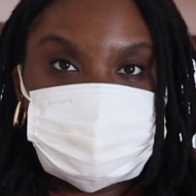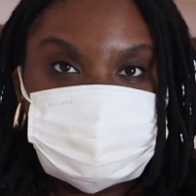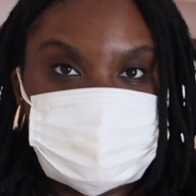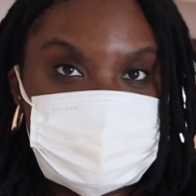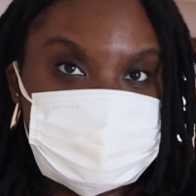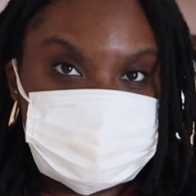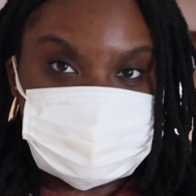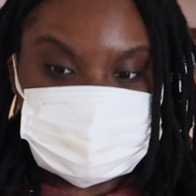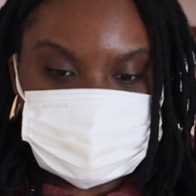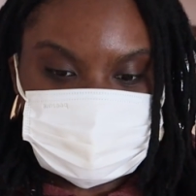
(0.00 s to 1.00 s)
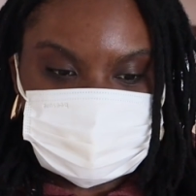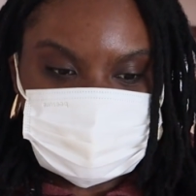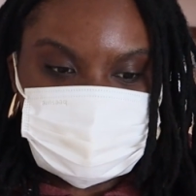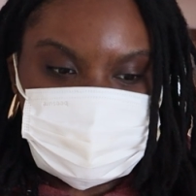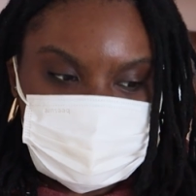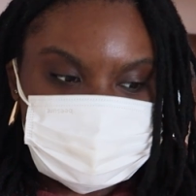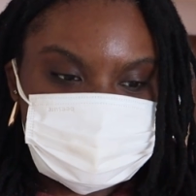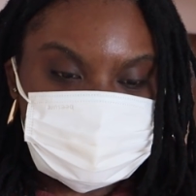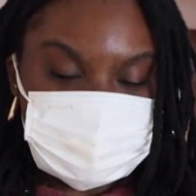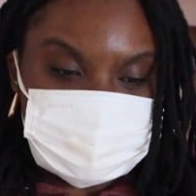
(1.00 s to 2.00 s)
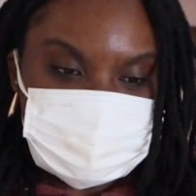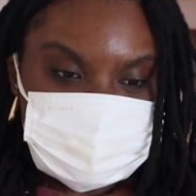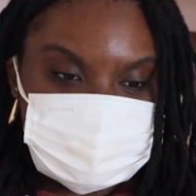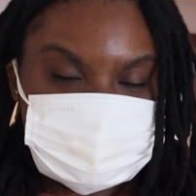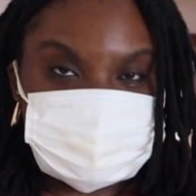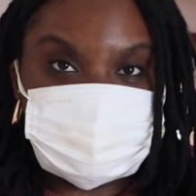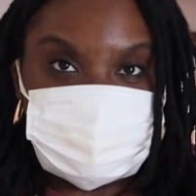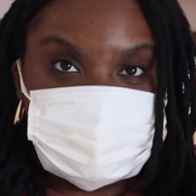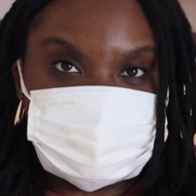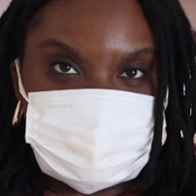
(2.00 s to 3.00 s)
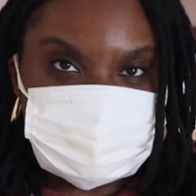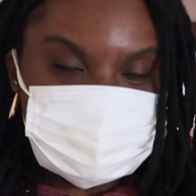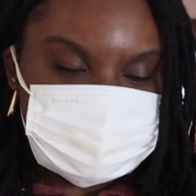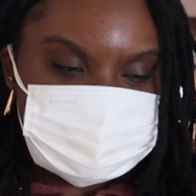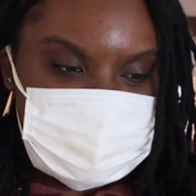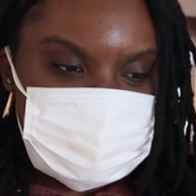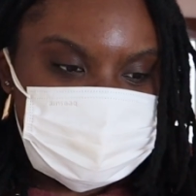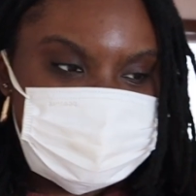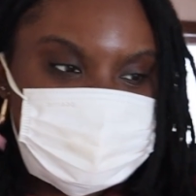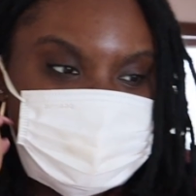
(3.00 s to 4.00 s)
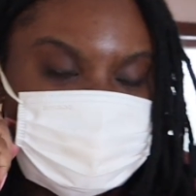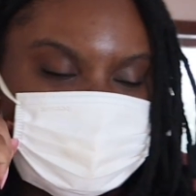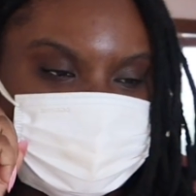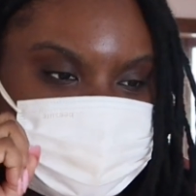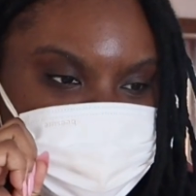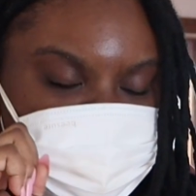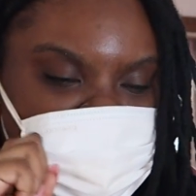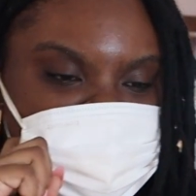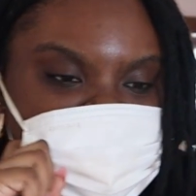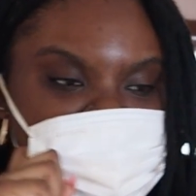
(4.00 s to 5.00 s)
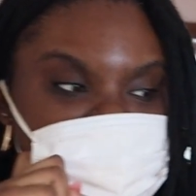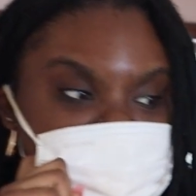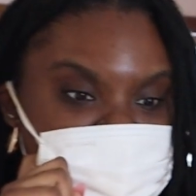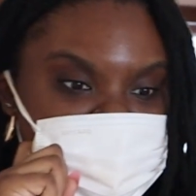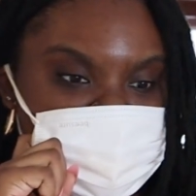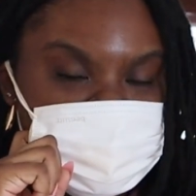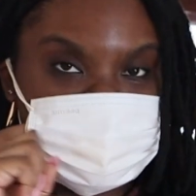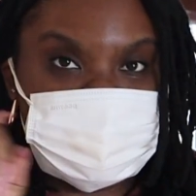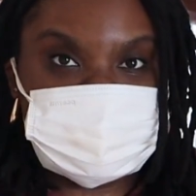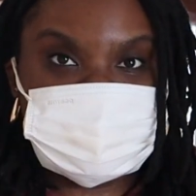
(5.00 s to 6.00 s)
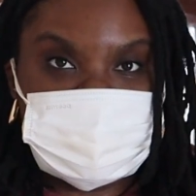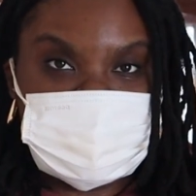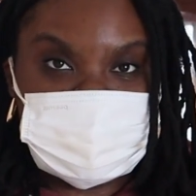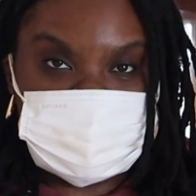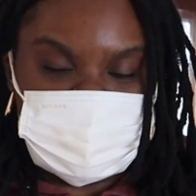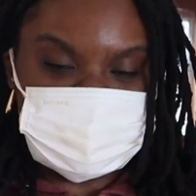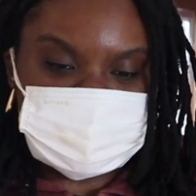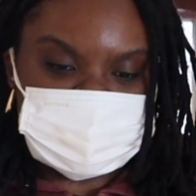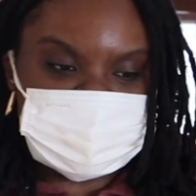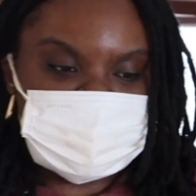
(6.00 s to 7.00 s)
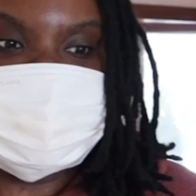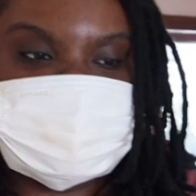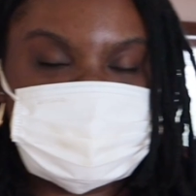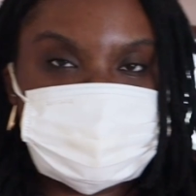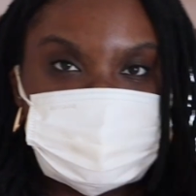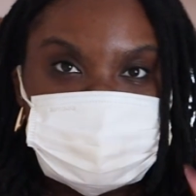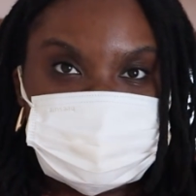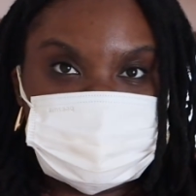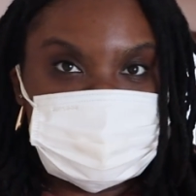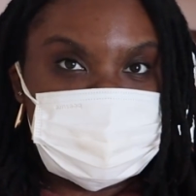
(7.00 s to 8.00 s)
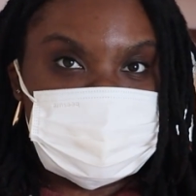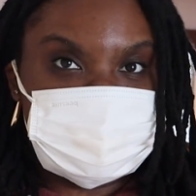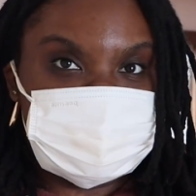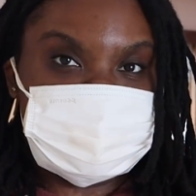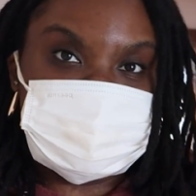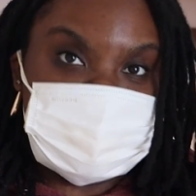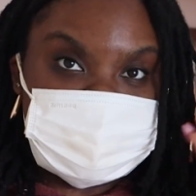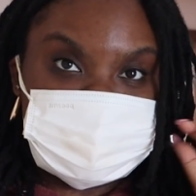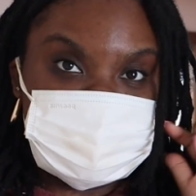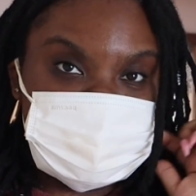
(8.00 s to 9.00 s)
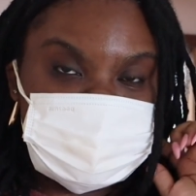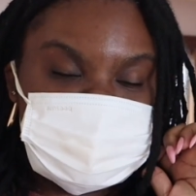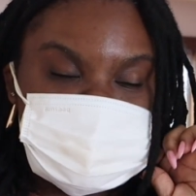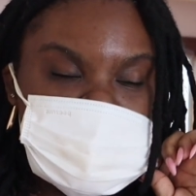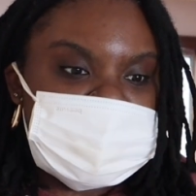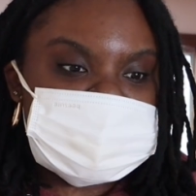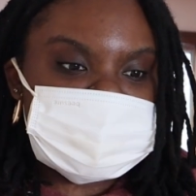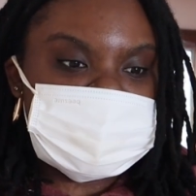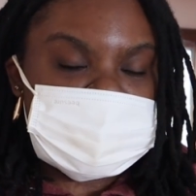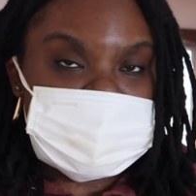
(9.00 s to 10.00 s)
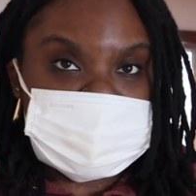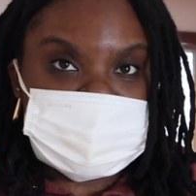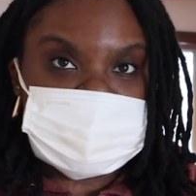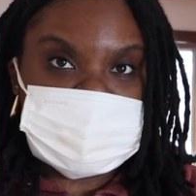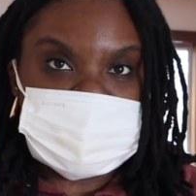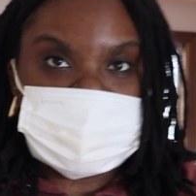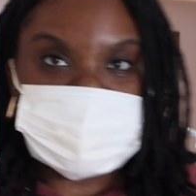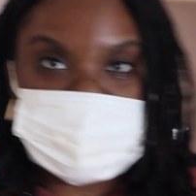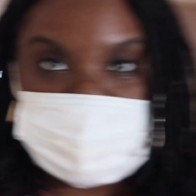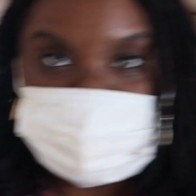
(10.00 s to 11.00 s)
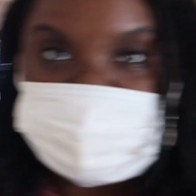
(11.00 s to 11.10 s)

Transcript: a lot of the sanding work for us. Very thankful for that. And today we're taking over. We just finished off the dining room. That's looking good. And now we are